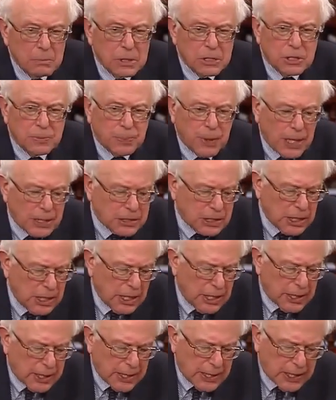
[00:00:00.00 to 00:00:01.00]
Mr.
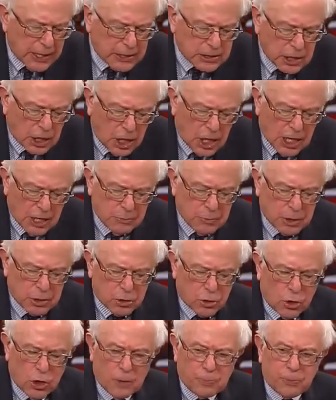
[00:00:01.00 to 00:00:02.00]
President, at a time
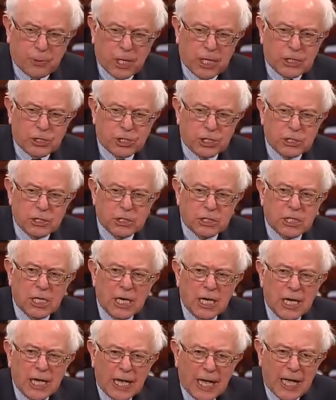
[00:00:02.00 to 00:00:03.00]
when corporations
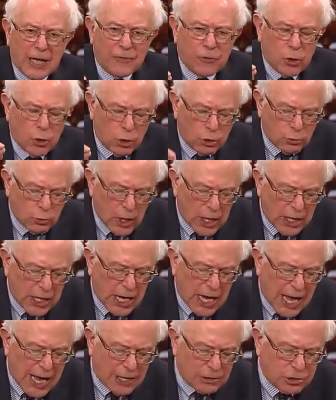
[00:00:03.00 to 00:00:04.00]
have
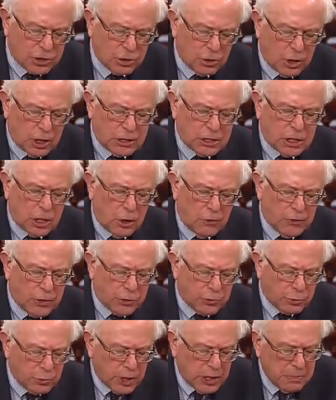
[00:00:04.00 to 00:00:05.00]
already outsourced
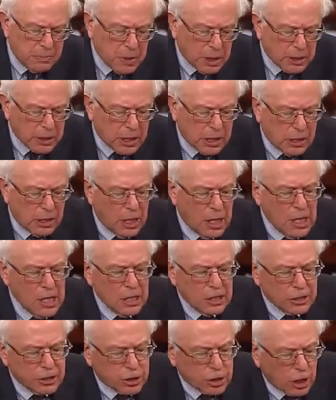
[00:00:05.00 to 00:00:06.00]
over 3 million
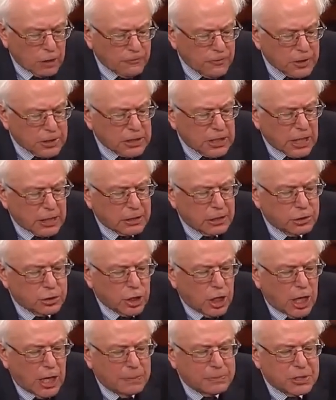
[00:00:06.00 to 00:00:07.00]
service sector
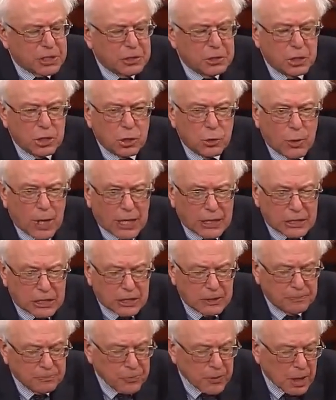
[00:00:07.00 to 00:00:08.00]
jobs in the
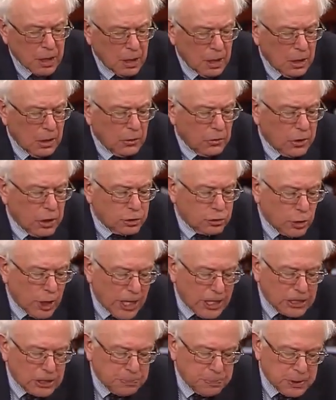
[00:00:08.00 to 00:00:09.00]
U.S., the
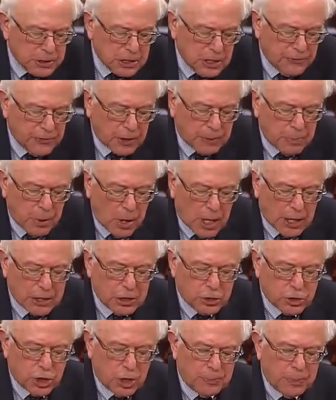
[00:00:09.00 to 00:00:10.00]
Trans-Pacific
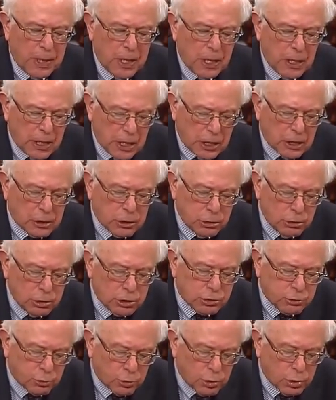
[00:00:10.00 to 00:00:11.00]
Partnership
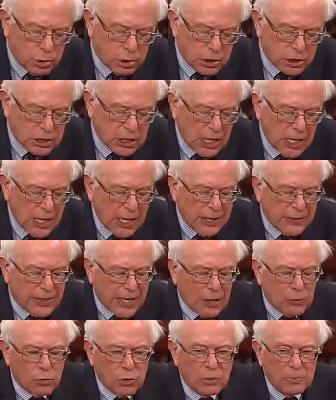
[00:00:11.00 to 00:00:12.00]
includes rules
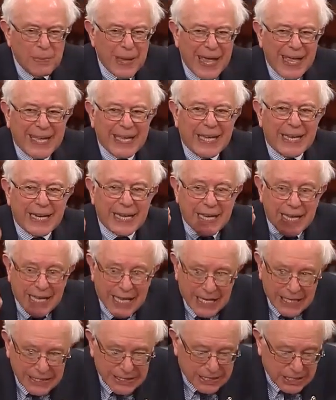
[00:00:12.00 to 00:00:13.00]
that will make it
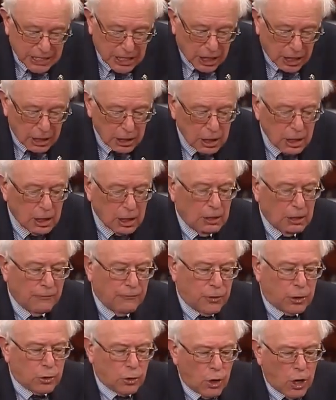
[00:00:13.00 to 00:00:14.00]
easier
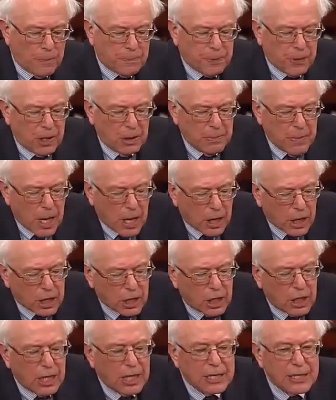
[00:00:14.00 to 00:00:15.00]
for corporate
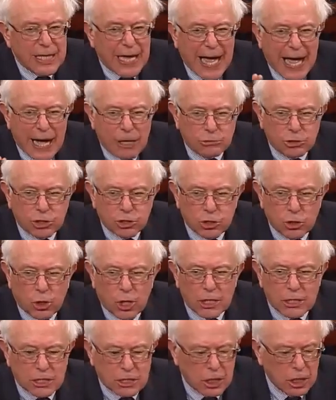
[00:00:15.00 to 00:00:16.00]
America to
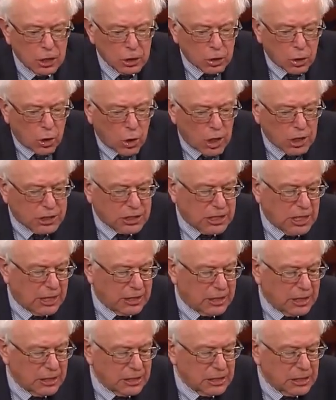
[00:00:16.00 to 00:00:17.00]
outsource call
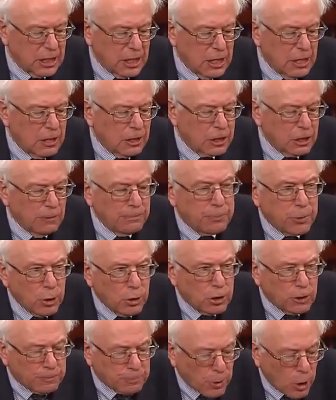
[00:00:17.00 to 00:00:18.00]
centers,
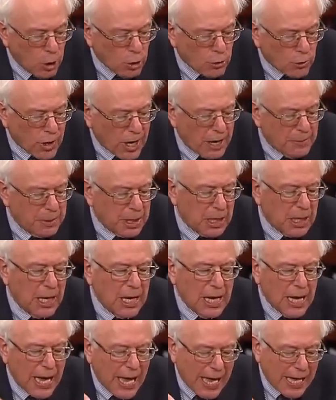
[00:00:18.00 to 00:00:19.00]
computer programming,
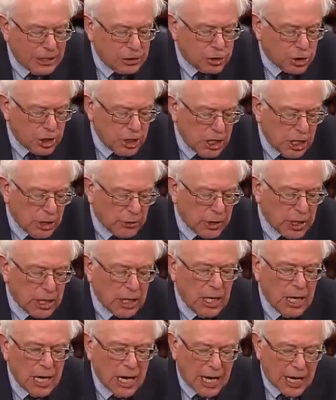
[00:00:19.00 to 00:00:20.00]

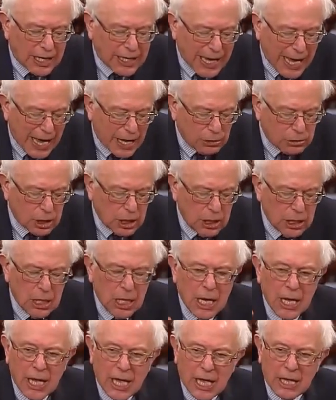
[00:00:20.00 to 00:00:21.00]
engineering,
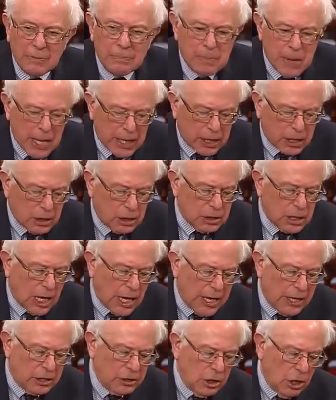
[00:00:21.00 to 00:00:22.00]
accounting, and medical
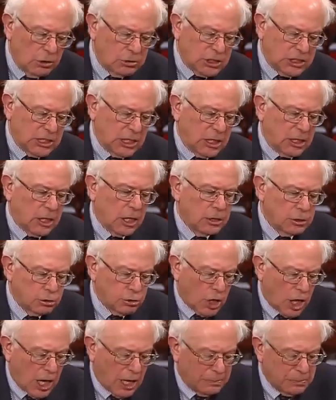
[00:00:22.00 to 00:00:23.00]
diagnostic
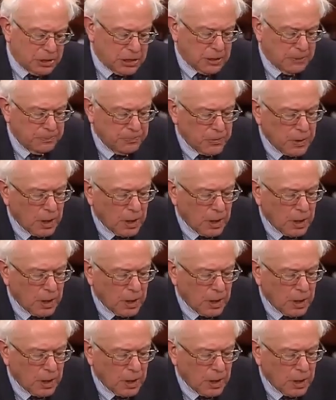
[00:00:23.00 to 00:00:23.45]
jobs.